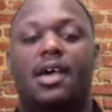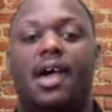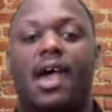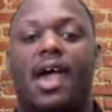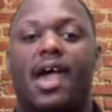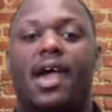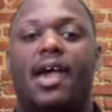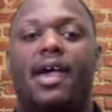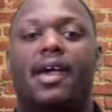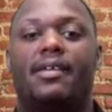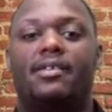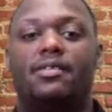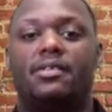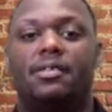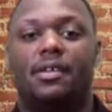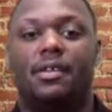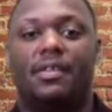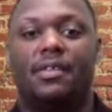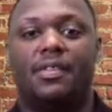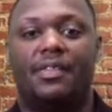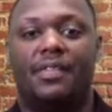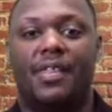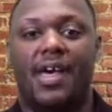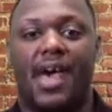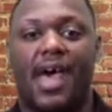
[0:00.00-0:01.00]
and
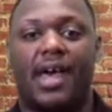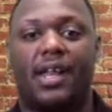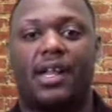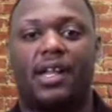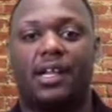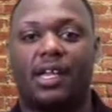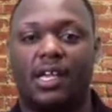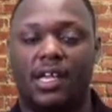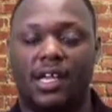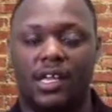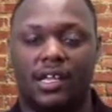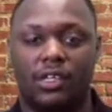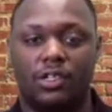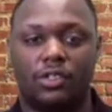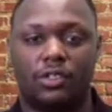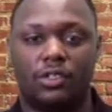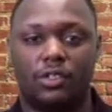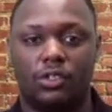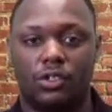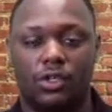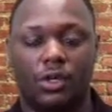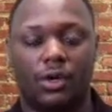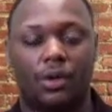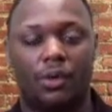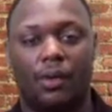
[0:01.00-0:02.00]
that he's
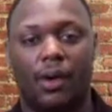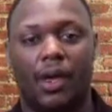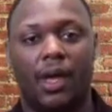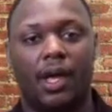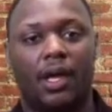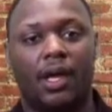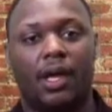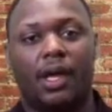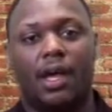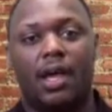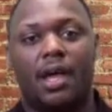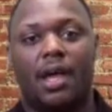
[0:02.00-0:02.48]
doing.